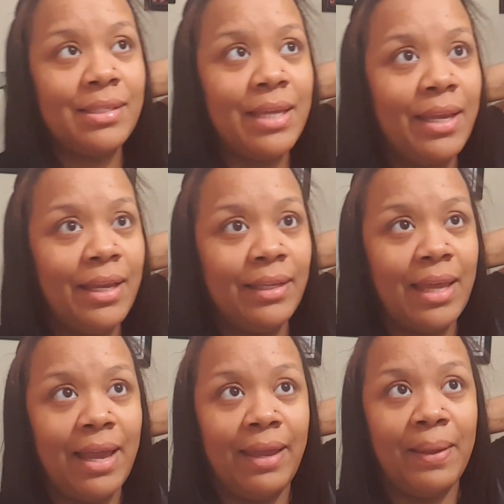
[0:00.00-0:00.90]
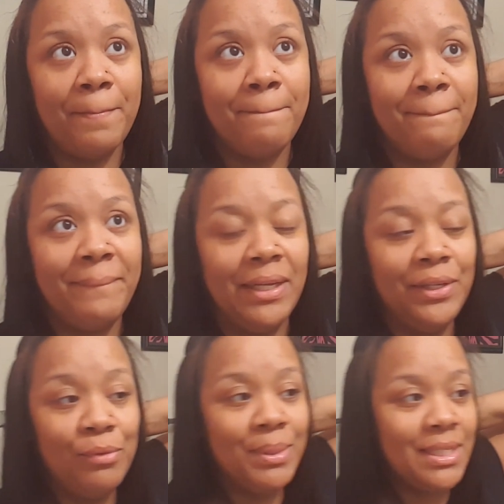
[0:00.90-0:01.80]
say like the
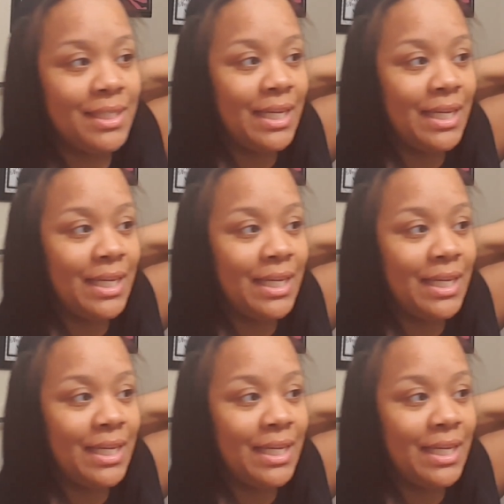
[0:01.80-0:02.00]
little bit of